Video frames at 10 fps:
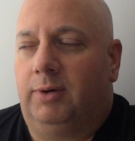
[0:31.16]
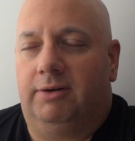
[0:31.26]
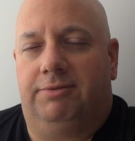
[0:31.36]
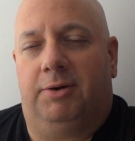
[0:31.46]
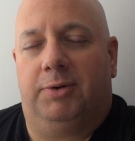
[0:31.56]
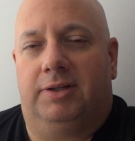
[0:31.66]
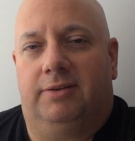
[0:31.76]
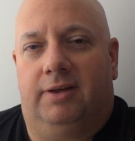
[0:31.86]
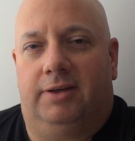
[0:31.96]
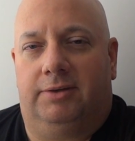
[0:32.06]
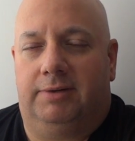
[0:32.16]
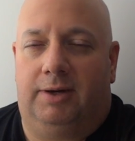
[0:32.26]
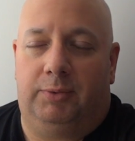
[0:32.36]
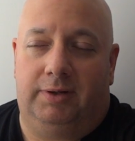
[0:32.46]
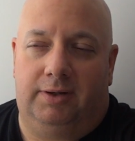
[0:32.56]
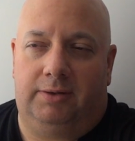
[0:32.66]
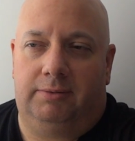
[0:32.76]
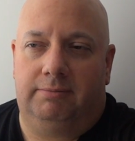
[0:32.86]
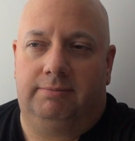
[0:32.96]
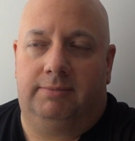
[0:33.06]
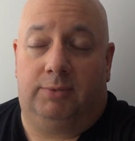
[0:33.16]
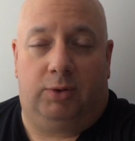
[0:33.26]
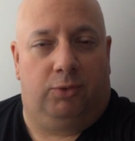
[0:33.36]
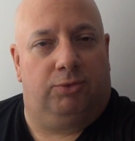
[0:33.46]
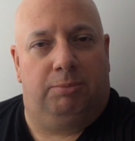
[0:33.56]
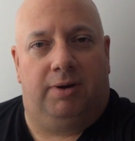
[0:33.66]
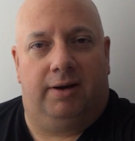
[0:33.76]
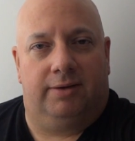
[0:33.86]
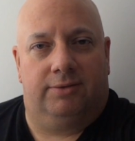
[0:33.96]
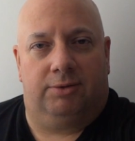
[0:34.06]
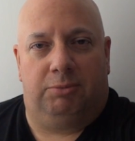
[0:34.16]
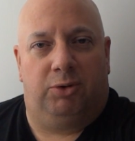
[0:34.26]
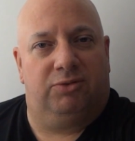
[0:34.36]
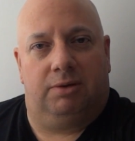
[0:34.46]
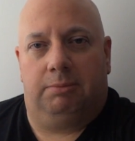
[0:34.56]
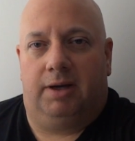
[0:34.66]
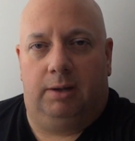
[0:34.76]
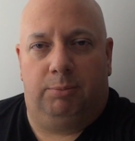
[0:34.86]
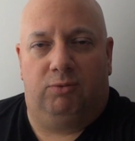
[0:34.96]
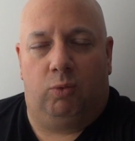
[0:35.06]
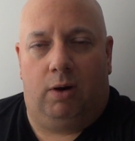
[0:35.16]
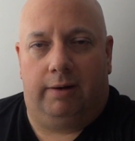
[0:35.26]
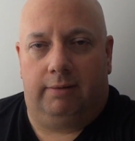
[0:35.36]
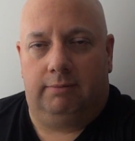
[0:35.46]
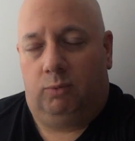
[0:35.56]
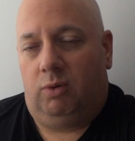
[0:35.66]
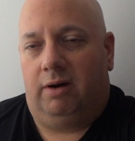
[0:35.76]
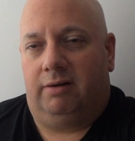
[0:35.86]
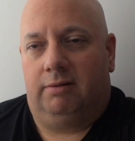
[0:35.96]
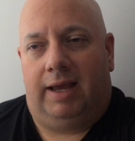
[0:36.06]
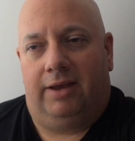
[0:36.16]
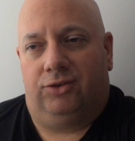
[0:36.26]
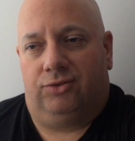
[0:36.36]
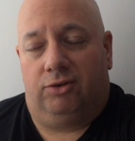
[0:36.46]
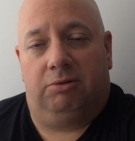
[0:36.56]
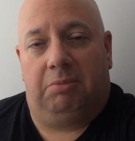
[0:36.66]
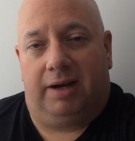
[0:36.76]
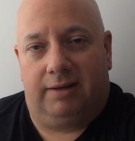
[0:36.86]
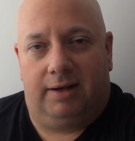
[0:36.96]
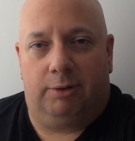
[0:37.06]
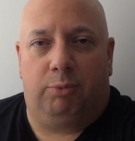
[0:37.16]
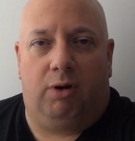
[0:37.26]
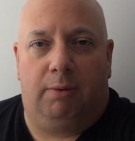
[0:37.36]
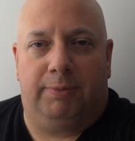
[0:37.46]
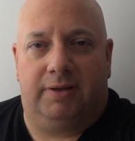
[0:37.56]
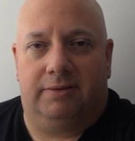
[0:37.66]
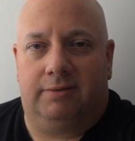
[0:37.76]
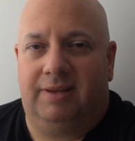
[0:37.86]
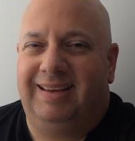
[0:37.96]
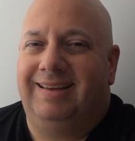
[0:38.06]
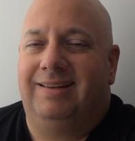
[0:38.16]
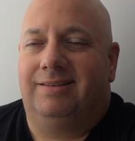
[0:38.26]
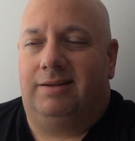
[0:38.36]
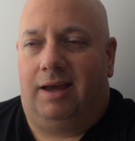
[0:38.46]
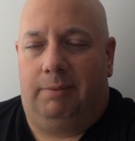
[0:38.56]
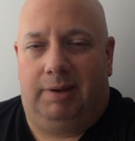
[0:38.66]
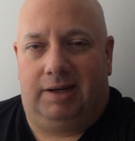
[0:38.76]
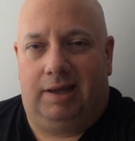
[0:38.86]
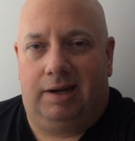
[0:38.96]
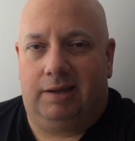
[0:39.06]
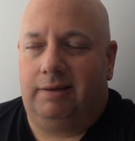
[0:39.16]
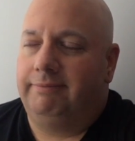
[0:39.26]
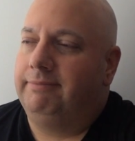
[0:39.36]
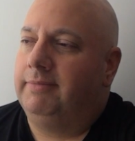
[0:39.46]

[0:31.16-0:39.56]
What if I were to tell you, now we know of course, our bodies are mostly made up of water. Water has certain magnetic properties. It's diamagnetic,